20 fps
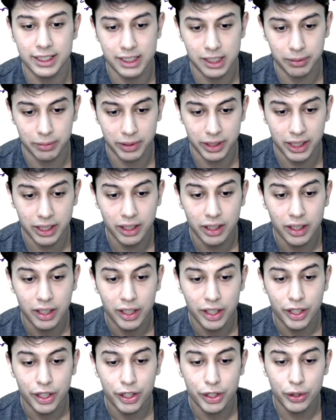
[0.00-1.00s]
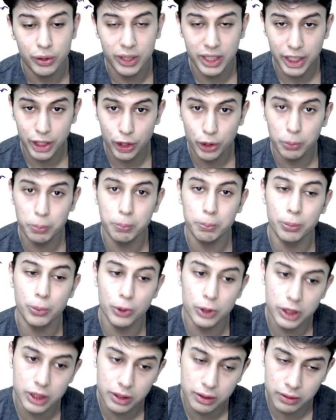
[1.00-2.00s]
something, you need to
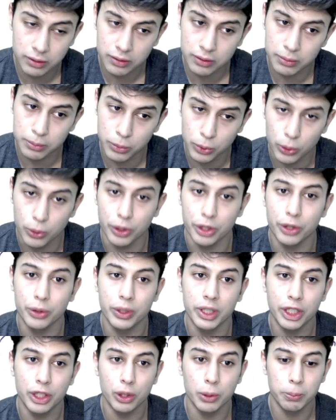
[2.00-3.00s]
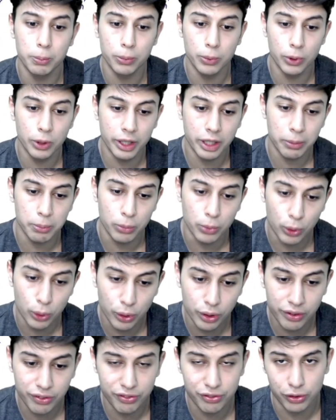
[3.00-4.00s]
push more, you need to put
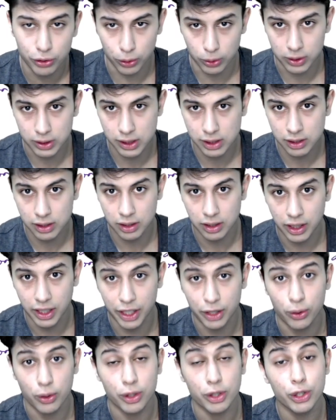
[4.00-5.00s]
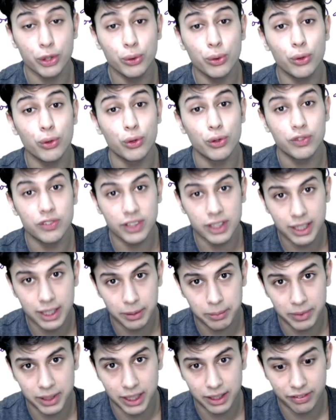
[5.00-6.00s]
more force. in order to
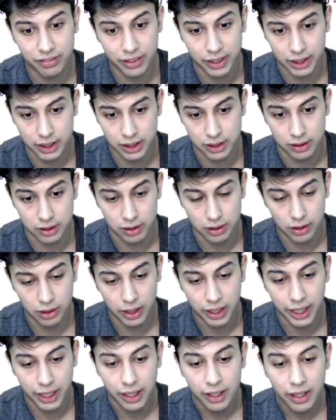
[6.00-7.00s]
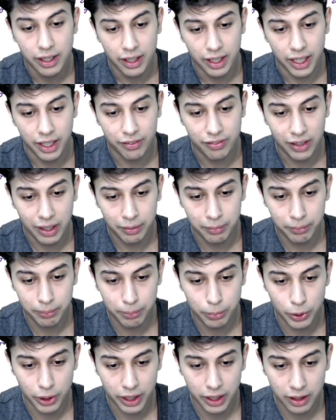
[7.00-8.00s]
overcome that friction. Alright, if I'm
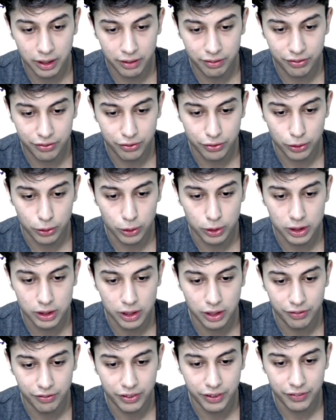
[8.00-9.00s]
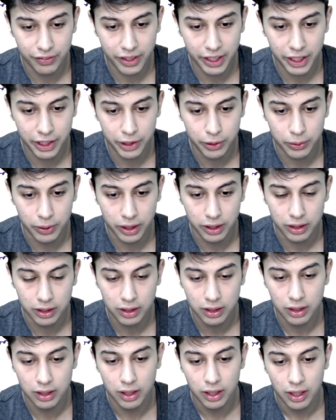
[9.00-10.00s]
putting a force of 50
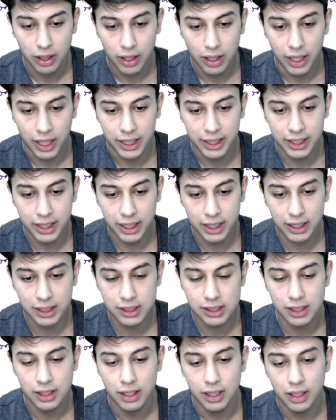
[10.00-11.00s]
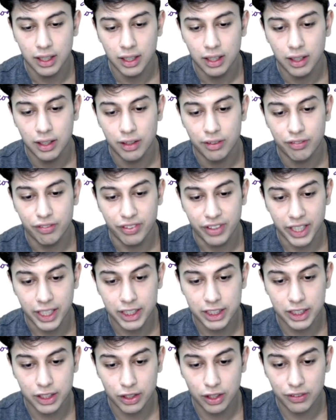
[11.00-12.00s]
Newton and there is
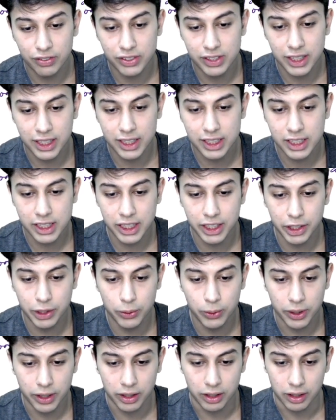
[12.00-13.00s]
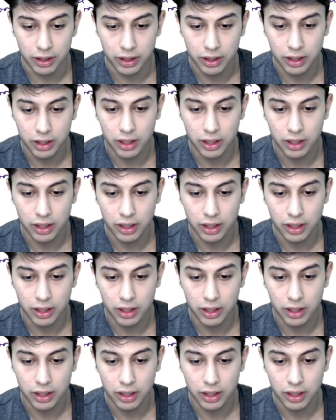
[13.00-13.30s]
friction of 60 Newton,